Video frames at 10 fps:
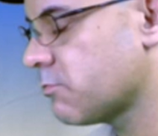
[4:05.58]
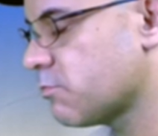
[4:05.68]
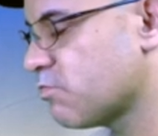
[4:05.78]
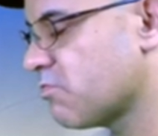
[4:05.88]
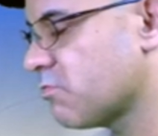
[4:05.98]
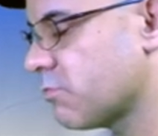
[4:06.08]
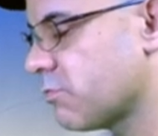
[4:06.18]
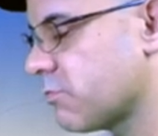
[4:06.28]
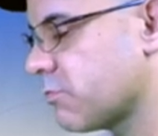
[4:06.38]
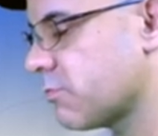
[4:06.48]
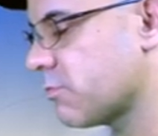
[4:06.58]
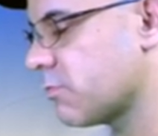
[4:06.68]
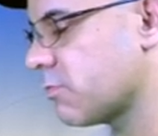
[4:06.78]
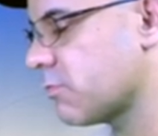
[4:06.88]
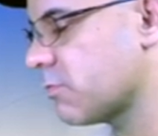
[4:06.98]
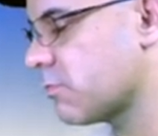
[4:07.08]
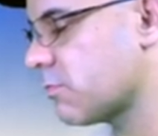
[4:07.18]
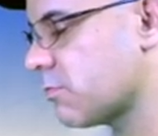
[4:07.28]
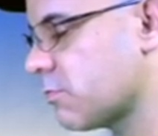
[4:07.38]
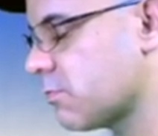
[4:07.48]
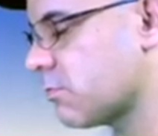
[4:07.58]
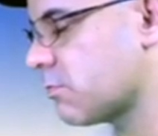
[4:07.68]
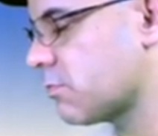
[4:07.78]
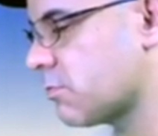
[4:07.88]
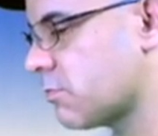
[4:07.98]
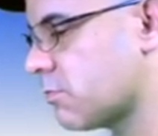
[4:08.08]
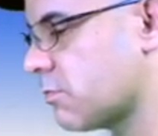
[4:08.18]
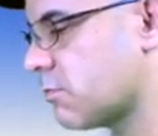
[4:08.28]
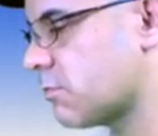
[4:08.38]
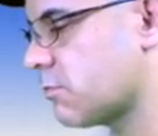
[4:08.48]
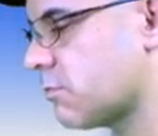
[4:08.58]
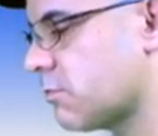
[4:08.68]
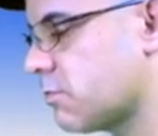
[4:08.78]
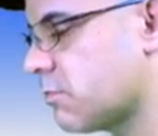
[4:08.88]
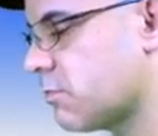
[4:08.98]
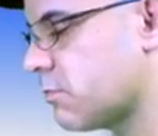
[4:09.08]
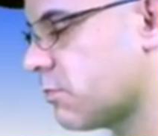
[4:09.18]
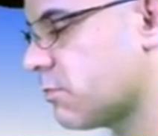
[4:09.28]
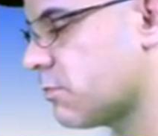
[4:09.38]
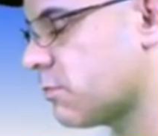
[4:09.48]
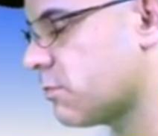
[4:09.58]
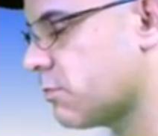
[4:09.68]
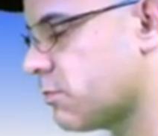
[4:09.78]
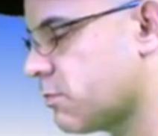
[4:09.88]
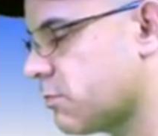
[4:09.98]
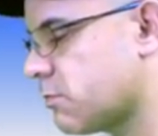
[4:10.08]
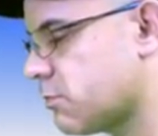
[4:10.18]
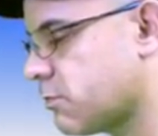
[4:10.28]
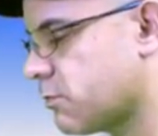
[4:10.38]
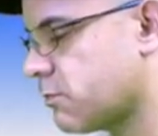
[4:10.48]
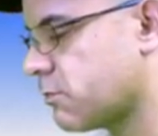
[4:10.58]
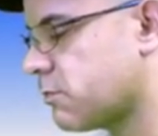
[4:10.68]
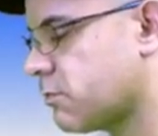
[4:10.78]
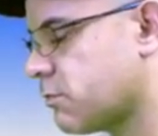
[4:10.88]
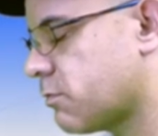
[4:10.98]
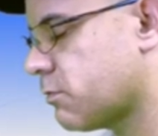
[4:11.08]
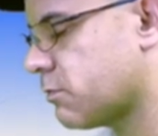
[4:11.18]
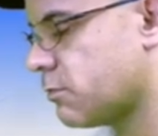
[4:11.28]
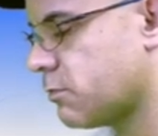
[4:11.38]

[no speech]